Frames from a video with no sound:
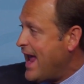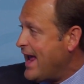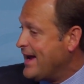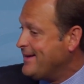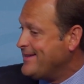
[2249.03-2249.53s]

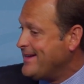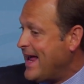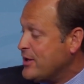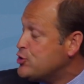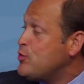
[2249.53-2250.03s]

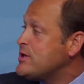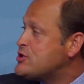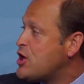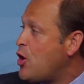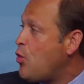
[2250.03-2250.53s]
and doing
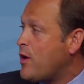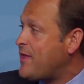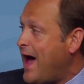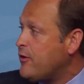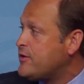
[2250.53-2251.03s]
so
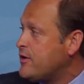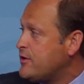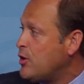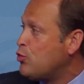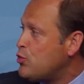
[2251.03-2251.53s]
without
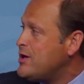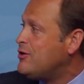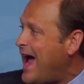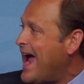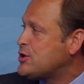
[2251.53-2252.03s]
the
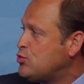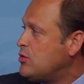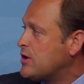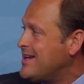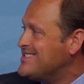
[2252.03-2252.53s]
real
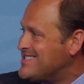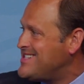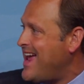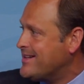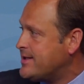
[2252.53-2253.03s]
actual
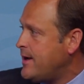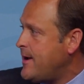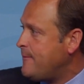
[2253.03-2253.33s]
consent